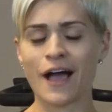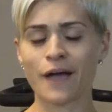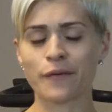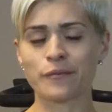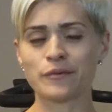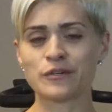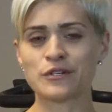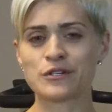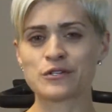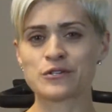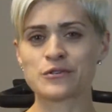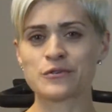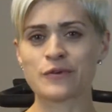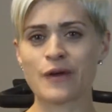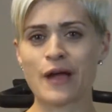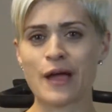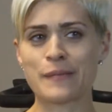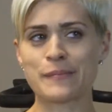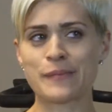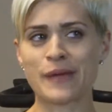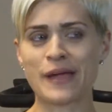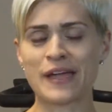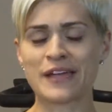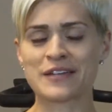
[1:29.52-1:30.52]
I would
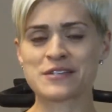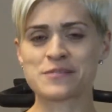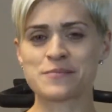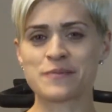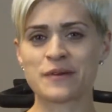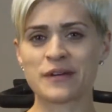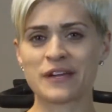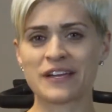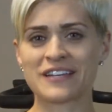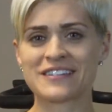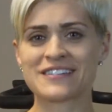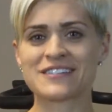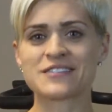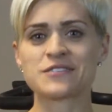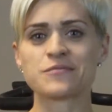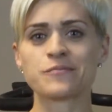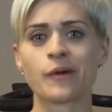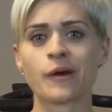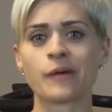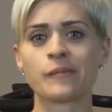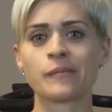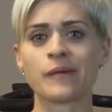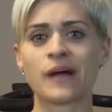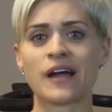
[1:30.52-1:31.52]
describe my experience at
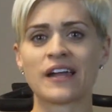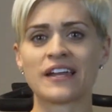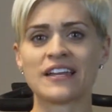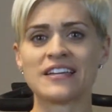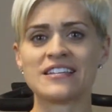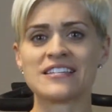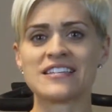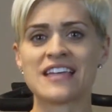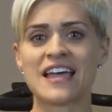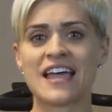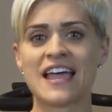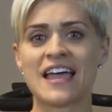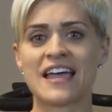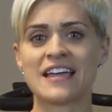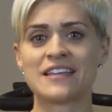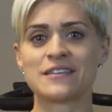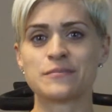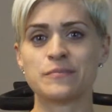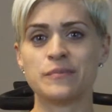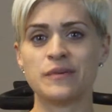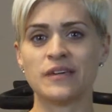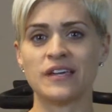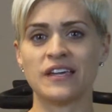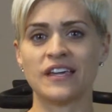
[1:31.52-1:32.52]
Smart Bodies as
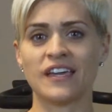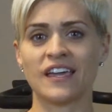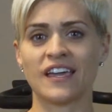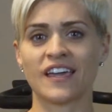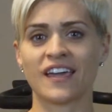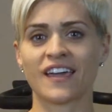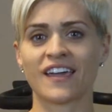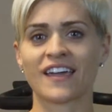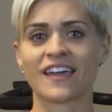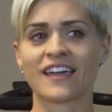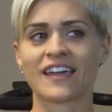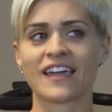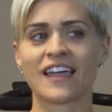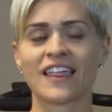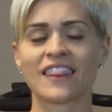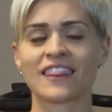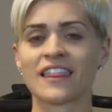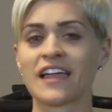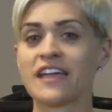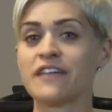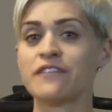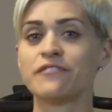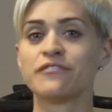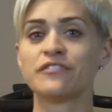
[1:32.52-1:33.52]
being
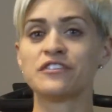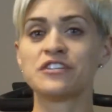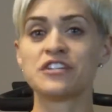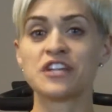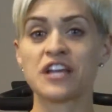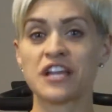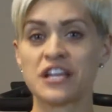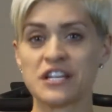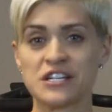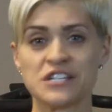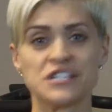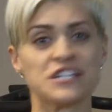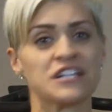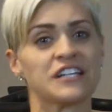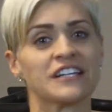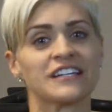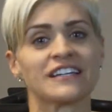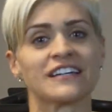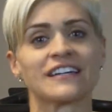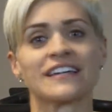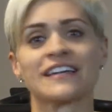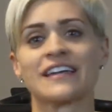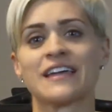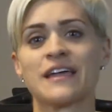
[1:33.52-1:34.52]
life
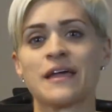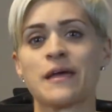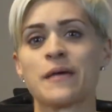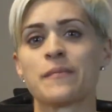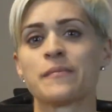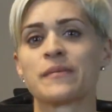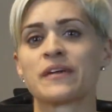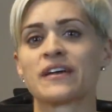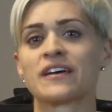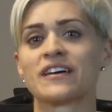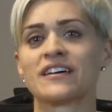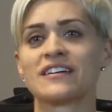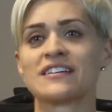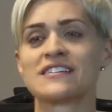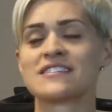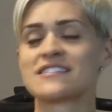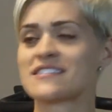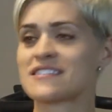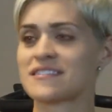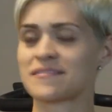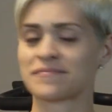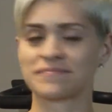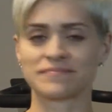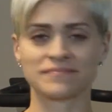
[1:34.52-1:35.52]
changing because
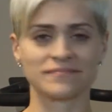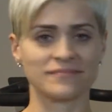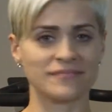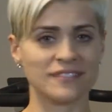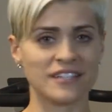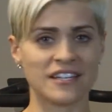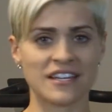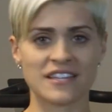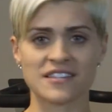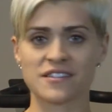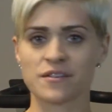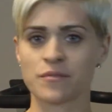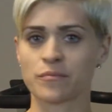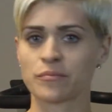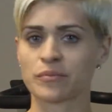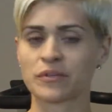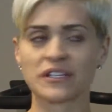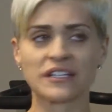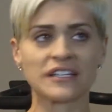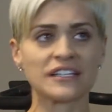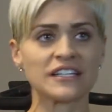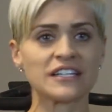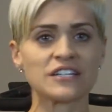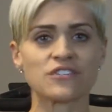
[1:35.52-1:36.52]
it has
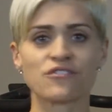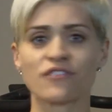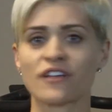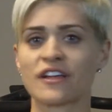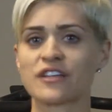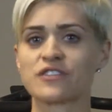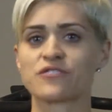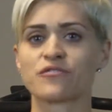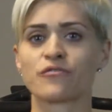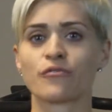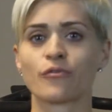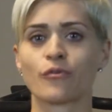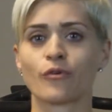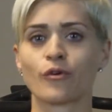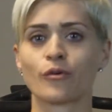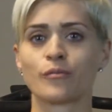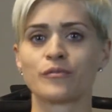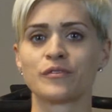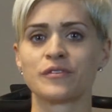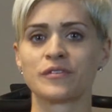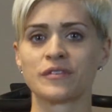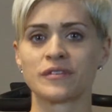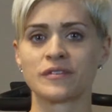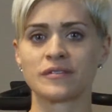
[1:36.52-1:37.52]
completely
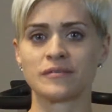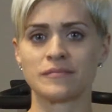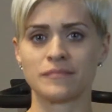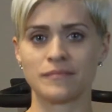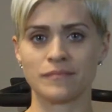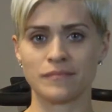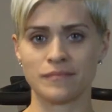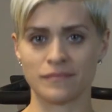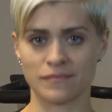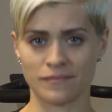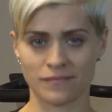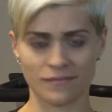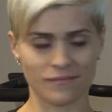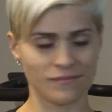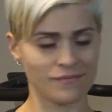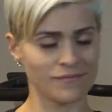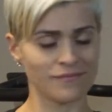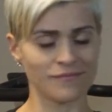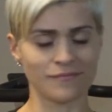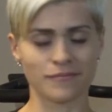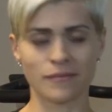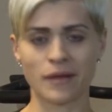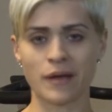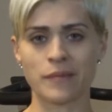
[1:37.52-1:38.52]
transformed
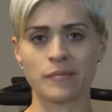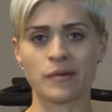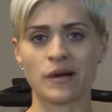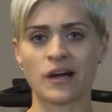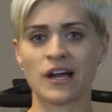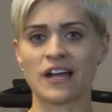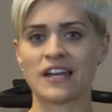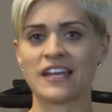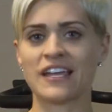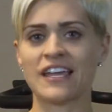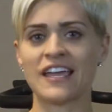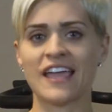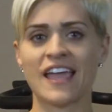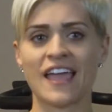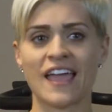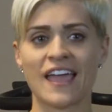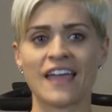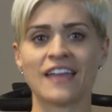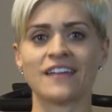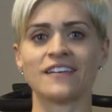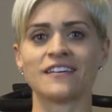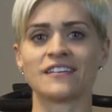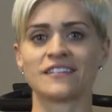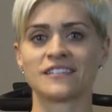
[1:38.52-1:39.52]
my body
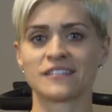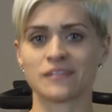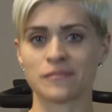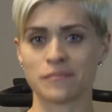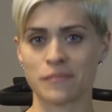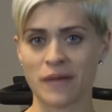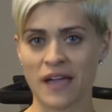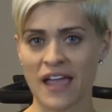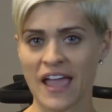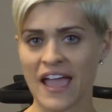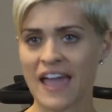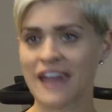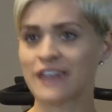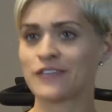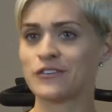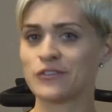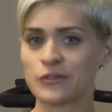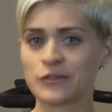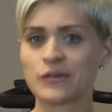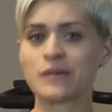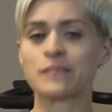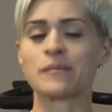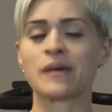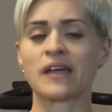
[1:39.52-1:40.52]
and my
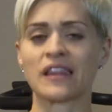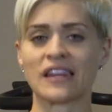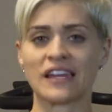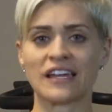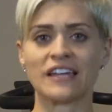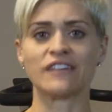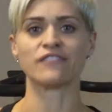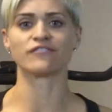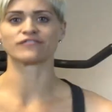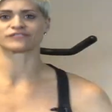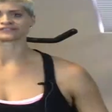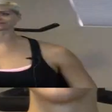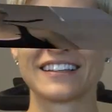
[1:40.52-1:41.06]
attitude and my life.